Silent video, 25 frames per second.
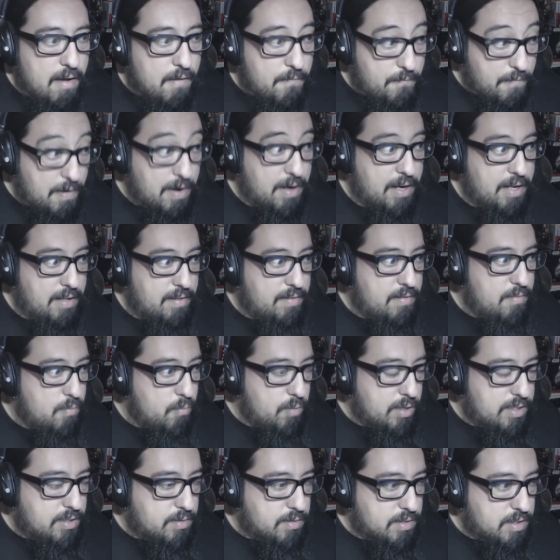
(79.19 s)
fund it,
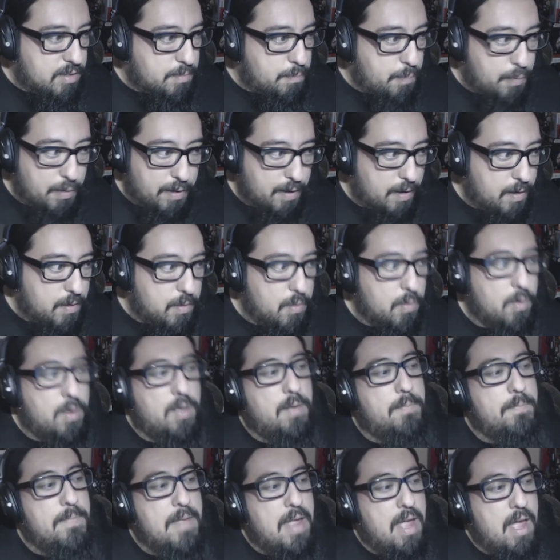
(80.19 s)
which was pretty
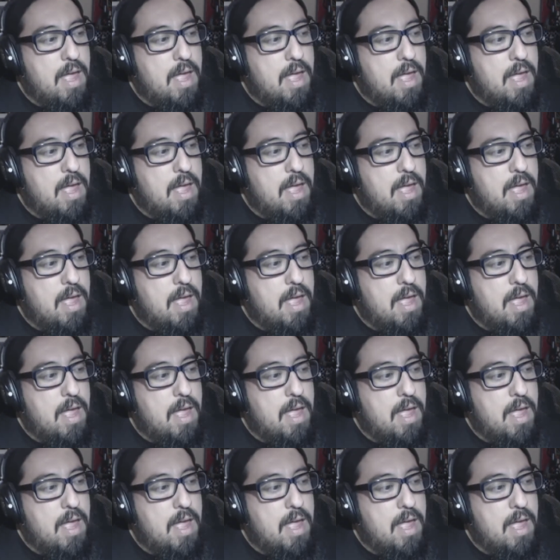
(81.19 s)
cool.